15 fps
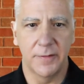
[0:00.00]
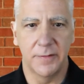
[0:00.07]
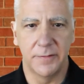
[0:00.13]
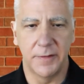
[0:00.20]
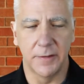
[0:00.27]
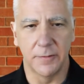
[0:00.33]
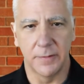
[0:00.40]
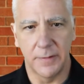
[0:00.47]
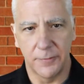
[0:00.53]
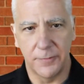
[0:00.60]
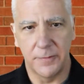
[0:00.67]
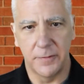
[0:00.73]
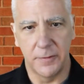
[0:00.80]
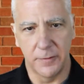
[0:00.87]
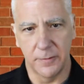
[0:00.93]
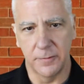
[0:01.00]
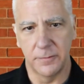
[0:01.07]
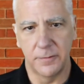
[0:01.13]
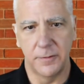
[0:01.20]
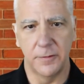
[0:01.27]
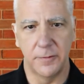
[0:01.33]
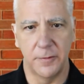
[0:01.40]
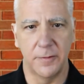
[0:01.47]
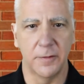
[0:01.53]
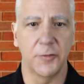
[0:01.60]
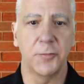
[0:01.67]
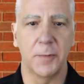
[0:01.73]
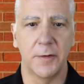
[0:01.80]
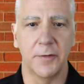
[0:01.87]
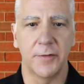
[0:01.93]
if you're doing a
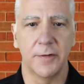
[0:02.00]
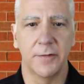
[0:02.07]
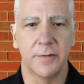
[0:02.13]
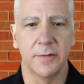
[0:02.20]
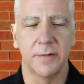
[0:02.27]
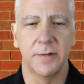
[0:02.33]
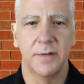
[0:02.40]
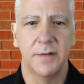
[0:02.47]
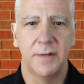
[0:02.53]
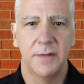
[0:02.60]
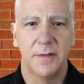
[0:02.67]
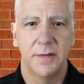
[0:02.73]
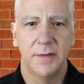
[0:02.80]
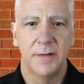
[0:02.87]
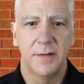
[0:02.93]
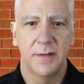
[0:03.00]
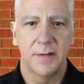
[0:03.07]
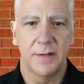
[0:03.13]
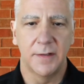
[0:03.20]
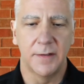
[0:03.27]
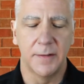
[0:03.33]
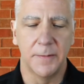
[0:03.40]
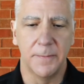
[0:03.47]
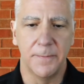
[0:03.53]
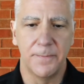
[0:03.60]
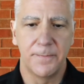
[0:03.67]
smart sensor, AI